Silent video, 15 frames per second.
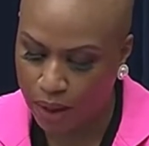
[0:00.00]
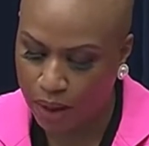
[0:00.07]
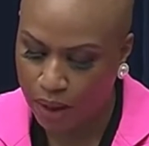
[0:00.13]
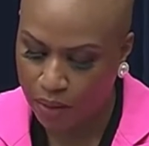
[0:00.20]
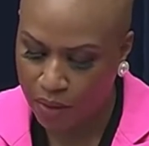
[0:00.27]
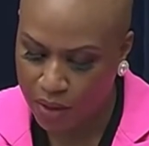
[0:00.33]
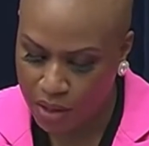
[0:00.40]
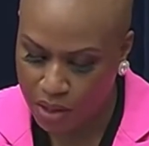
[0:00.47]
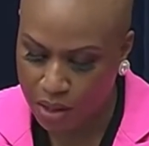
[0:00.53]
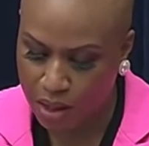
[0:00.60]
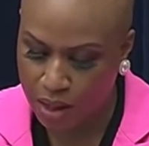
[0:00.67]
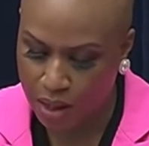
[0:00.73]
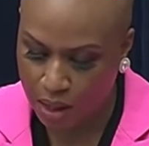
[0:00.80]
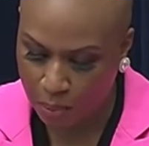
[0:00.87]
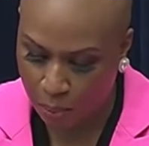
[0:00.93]
This,
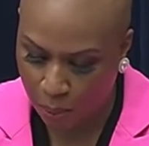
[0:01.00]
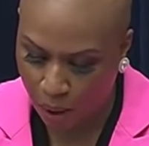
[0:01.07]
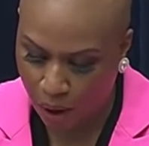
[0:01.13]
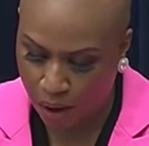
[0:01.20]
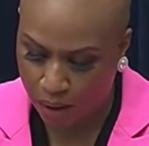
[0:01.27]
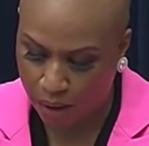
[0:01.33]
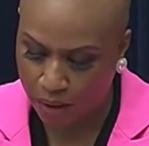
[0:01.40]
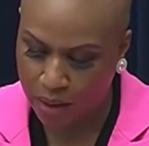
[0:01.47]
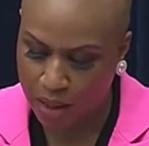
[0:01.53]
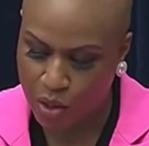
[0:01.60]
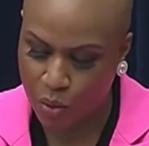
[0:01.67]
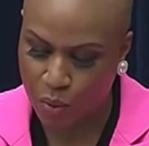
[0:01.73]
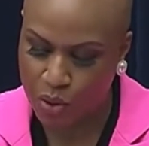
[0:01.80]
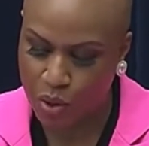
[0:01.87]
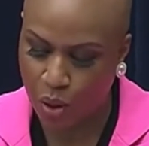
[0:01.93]
in part, is a
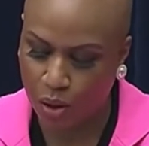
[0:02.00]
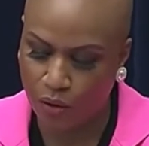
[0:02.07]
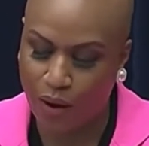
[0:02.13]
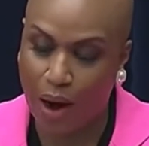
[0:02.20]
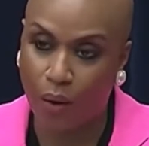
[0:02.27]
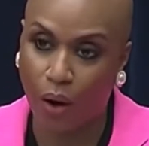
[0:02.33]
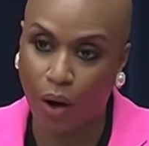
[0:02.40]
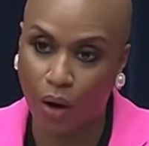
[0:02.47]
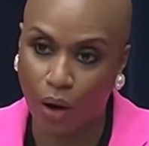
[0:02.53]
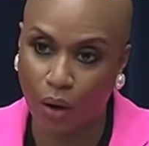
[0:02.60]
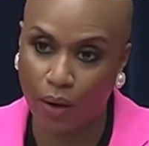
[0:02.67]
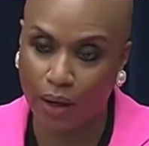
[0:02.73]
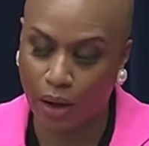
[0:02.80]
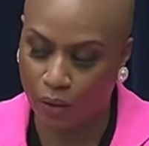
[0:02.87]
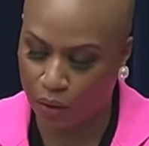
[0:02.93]
result of how our current
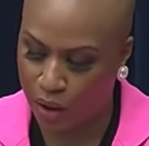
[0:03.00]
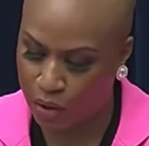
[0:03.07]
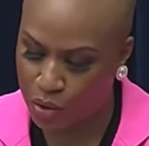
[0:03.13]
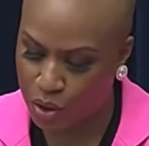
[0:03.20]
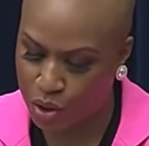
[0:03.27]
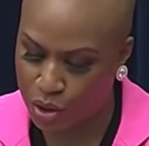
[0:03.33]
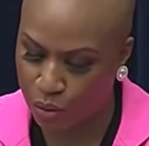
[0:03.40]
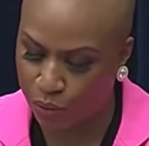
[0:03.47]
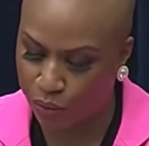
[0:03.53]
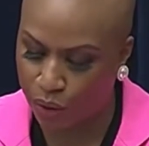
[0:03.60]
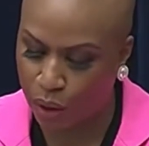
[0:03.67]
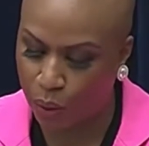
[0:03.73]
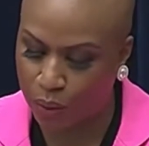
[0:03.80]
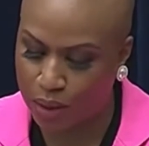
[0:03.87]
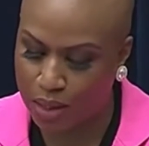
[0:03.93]
healthcare system
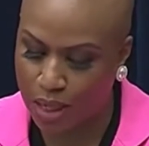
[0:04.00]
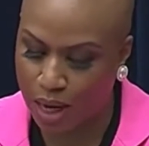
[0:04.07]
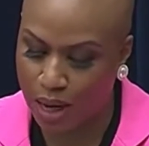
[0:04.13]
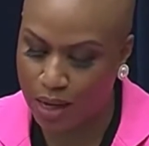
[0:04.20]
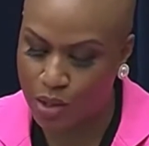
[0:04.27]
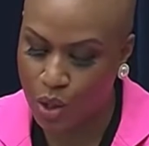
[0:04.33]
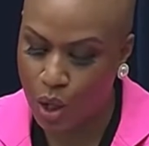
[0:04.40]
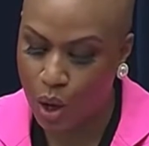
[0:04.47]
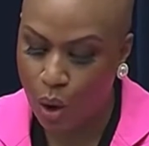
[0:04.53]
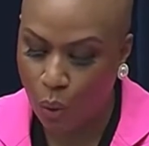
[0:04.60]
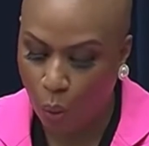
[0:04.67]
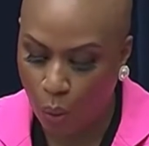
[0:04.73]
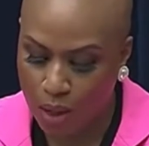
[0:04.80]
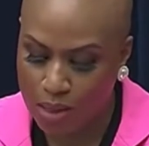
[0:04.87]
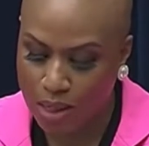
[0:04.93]
frequently ties
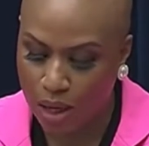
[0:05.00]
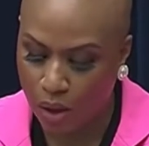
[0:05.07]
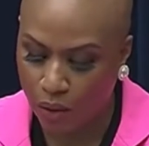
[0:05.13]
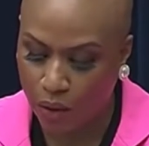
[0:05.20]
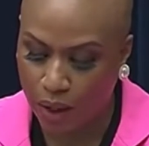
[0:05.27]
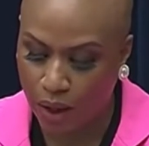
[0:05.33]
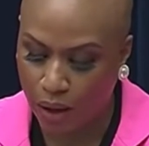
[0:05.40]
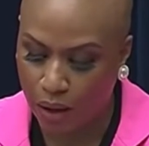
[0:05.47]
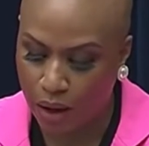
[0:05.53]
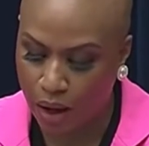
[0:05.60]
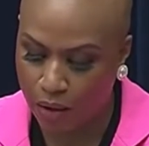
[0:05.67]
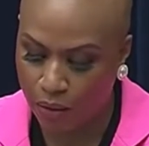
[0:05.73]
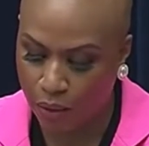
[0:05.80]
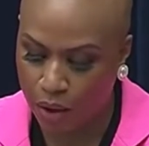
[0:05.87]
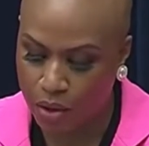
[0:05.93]
one's healthcare
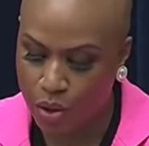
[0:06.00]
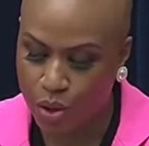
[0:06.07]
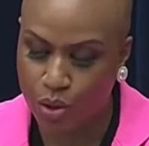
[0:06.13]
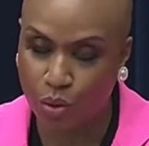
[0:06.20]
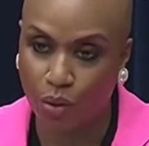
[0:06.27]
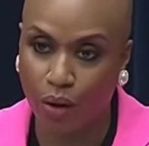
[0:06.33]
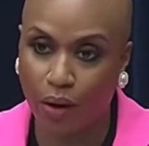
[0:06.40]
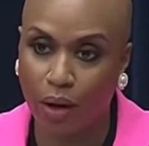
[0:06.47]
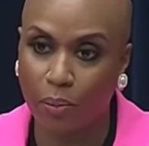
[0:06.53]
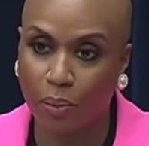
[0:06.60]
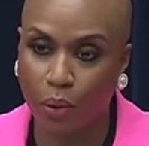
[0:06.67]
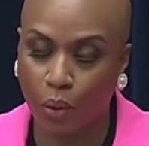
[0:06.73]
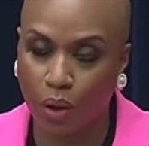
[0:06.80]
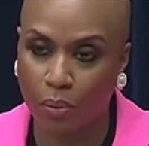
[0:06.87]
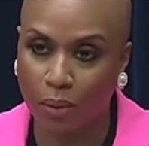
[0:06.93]
coverage to their
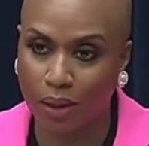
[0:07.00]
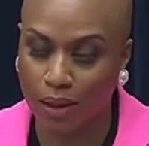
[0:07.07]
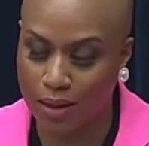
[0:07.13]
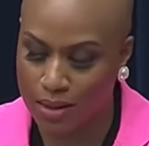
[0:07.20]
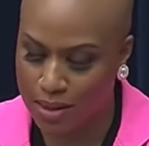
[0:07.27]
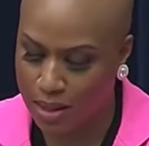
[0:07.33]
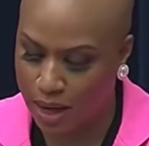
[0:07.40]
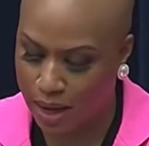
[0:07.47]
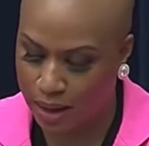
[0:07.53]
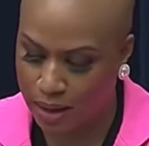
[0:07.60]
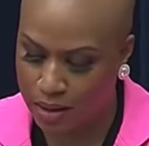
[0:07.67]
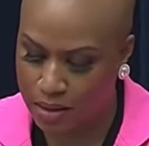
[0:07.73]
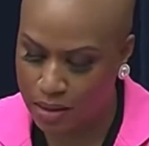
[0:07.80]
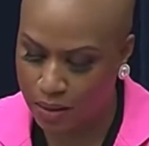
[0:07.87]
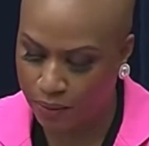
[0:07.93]
employment
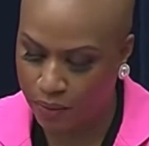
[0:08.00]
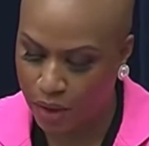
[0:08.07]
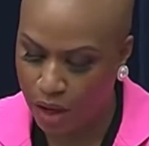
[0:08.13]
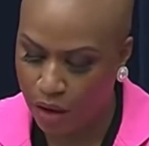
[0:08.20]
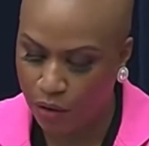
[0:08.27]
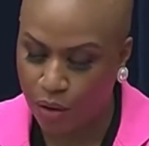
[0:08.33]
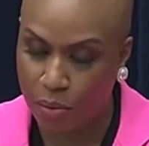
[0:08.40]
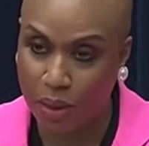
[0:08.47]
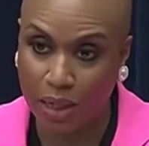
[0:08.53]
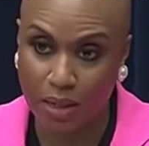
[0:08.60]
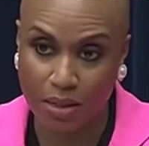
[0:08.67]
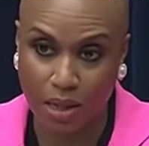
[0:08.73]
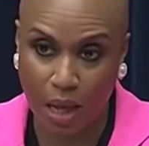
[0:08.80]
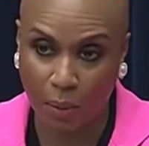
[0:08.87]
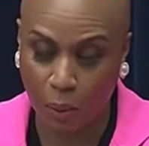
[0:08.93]
status. For many
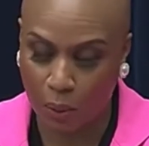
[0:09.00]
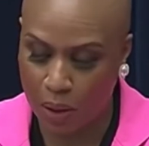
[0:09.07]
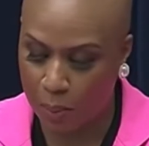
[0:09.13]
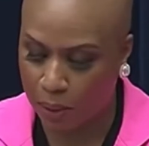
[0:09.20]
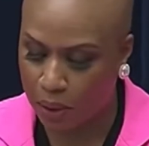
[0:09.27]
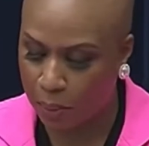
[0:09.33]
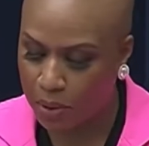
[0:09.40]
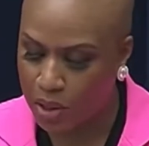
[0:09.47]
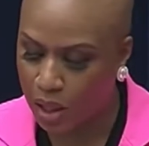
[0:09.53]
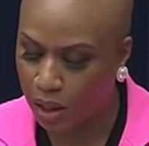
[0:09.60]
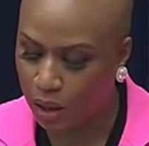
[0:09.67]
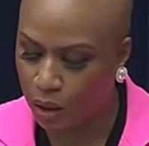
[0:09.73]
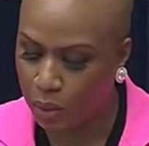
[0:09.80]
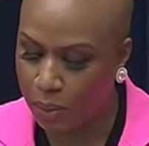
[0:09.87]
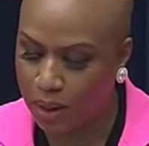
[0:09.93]
disabled people in
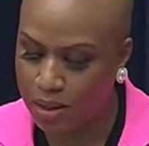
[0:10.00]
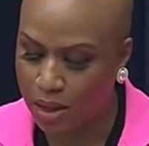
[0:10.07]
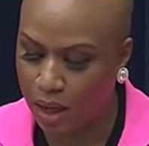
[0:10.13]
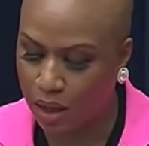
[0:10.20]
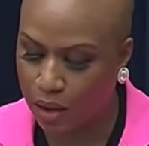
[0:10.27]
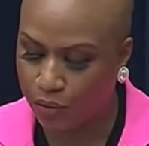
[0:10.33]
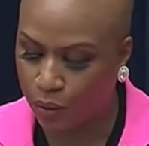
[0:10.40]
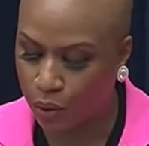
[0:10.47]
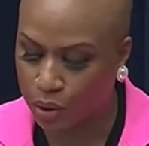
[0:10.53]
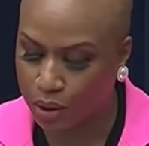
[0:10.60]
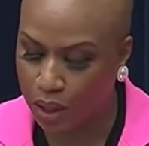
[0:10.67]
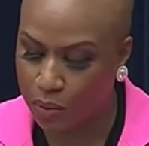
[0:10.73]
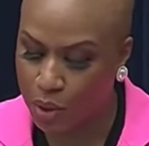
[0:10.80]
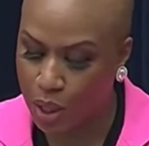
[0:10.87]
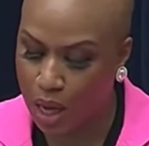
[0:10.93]
particular, maintaining a
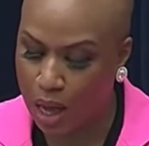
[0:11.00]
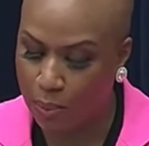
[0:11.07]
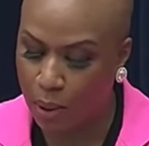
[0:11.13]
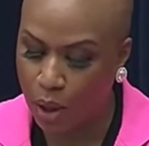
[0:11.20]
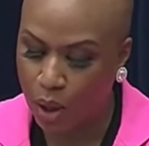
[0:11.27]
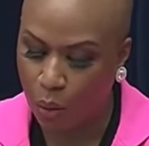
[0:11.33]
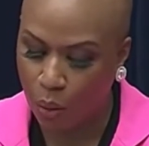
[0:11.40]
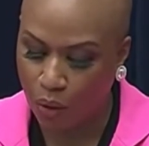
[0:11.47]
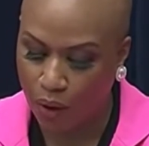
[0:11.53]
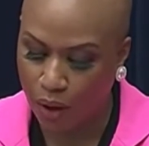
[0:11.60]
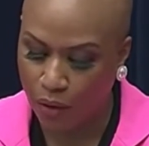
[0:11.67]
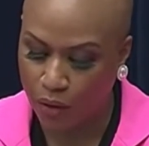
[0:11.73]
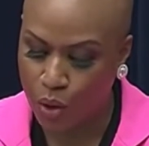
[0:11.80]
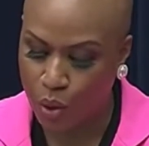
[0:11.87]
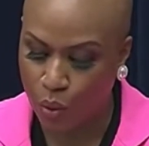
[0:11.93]
full-time job with health
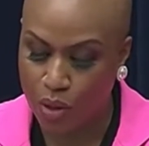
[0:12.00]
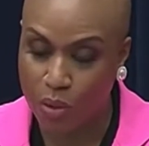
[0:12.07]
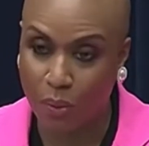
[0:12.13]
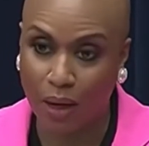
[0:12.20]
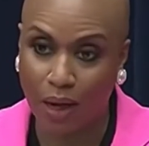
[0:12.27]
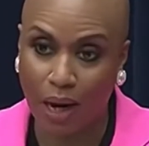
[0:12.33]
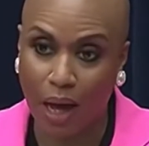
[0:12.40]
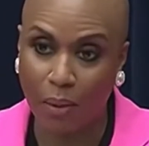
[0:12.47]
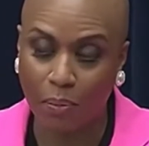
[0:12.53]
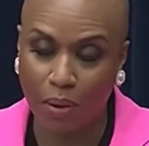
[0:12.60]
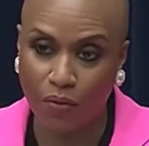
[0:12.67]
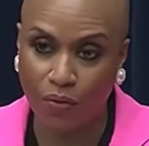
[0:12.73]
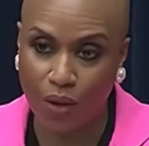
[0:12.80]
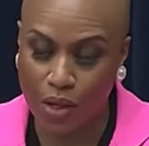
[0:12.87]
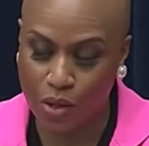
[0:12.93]
insurance may not be
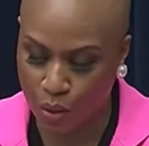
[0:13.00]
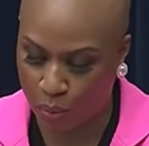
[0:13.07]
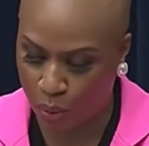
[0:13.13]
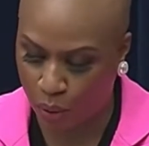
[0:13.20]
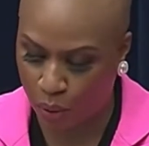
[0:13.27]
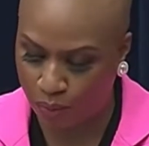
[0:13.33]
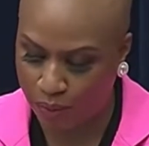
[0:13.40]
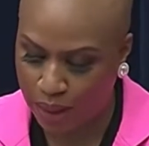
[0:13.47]
feasible.